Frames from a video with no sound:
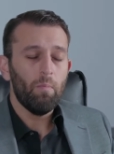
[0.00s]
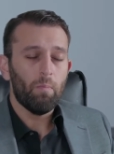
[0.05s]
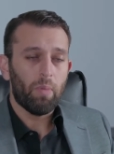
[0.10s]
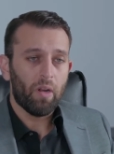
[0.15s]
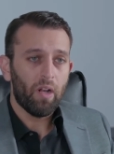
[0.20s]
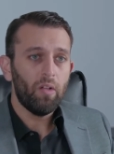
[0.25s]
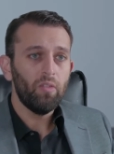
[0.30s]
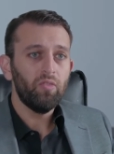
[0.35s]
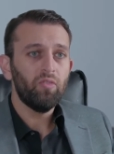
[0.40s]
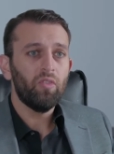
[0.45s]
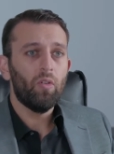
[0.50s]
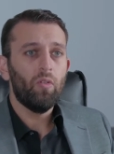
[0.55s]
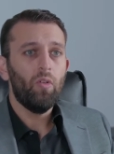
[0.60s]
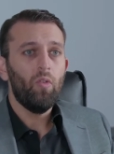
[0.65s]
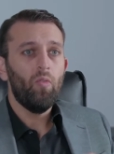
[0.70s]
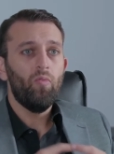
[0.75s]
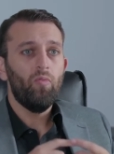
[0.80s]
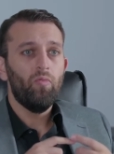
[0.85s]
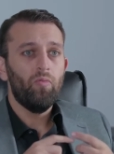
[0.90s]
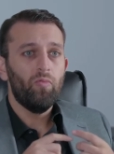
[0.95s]
but also
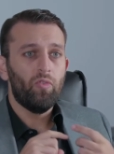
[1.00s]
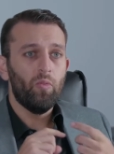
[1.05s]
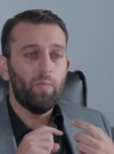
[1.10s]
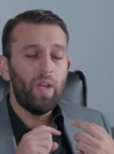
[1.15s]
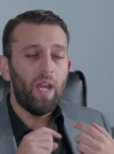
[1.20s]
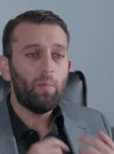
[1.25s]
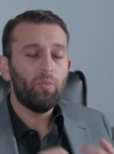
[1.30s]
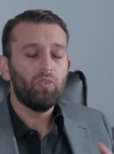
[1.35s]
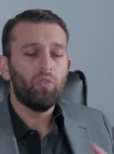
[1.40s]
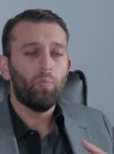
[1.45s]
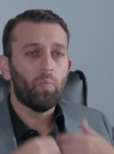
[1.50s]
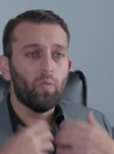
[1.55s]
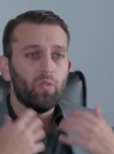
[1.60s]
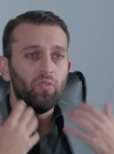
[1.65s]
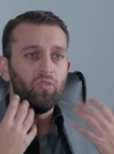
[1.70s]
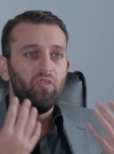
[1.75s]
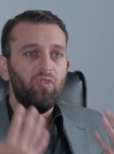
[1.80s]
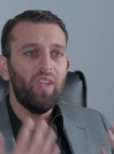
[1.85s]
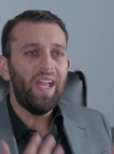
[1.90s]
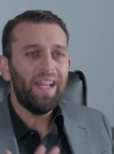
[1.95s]
to be able to
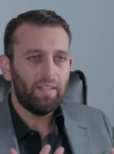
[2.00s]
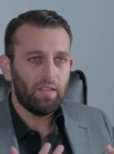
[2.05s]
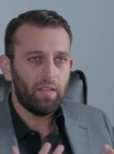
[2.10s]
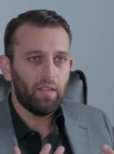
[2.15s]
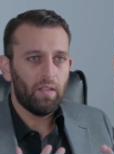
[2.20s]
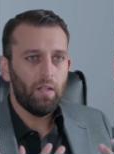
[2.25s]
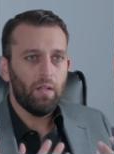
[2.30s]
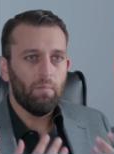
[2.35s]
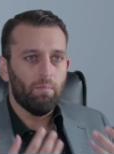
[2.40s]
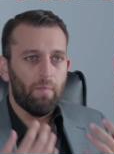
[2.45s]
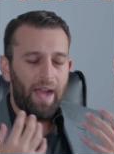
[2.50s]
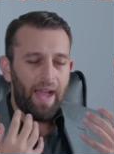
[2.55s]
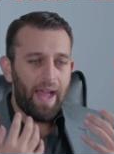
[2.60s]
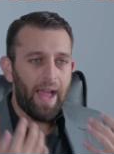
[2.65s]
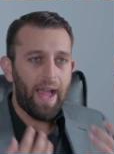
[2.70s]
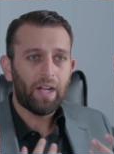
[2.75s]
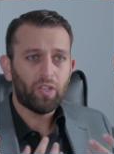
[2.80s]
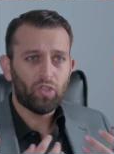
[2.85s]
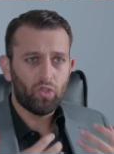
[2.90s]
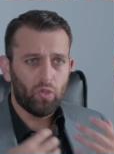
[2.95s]
present my
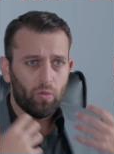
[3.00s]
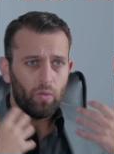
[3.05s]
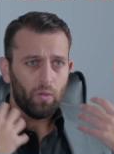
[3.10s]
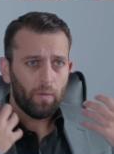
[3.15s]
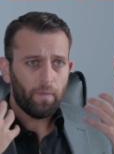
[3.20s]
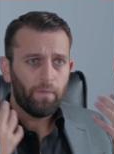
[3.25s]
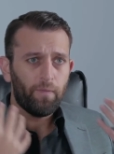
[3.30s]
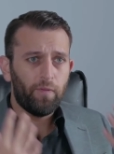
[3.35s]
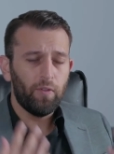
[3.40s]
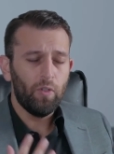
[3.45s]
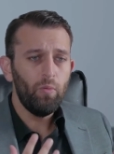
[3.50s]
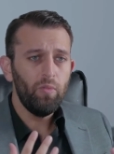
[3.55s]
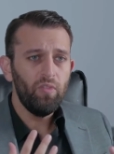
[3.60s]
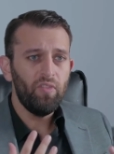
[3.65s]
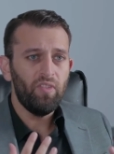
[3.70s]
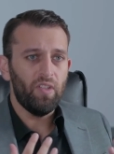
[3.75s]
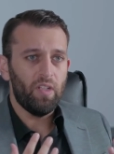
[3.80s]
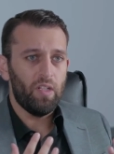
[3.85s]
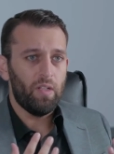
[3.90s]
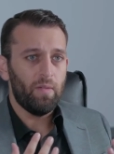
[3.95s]
actual
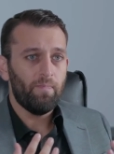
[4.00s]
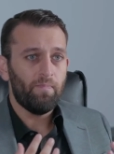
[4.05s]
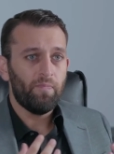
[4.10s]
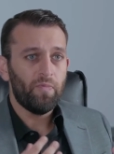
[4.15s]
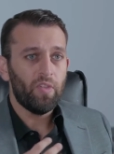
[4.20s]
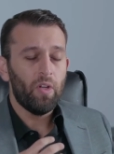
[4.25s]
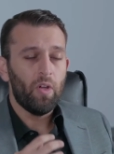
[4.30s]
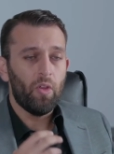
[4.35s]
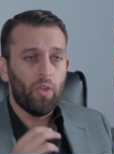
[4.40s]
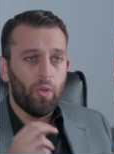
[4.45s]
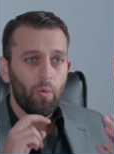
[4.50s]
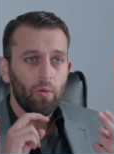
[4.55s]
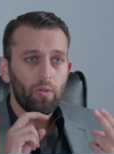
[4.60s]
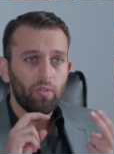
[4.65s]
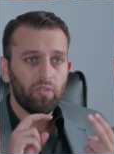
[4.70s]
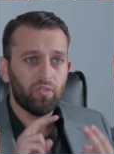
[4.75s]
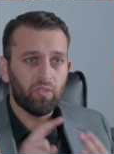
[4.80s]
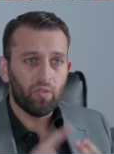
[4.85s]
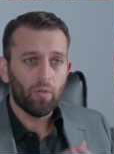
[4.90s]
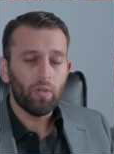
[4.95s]
fluency through
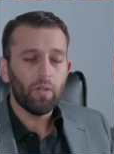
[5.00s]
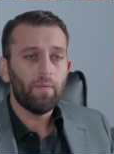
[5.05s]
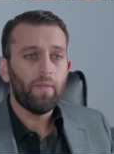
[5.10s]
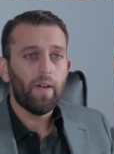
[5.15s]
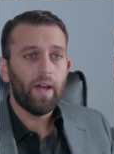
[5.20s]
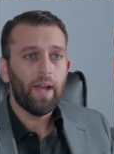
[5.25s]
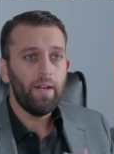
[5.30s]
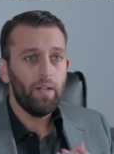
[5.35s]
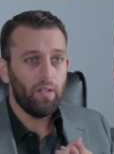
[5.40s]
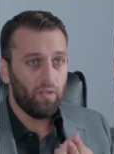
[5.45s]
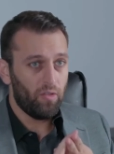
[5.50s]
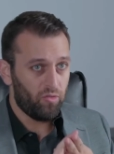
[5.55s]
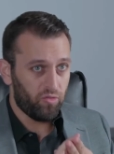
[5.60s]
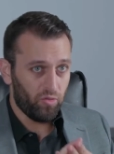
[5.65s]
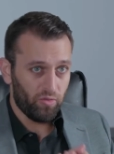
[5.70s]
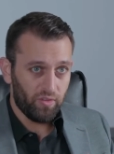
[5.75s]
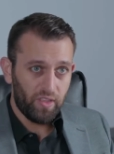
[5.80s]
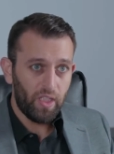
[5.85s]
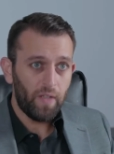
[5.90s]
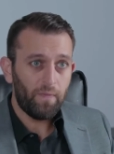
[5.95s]
a certified
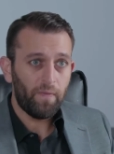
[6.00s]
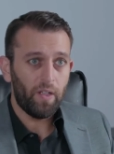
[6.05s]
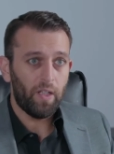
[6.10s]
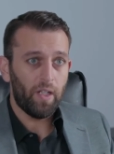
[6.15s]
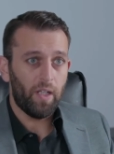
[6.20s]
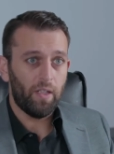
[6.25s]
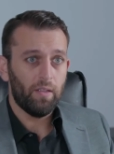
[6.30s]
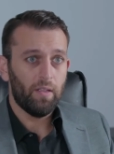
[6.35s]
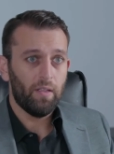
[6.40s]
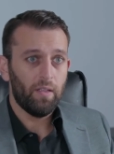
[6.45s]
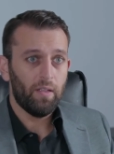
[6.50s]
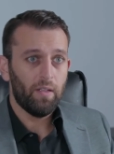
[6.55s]
certificate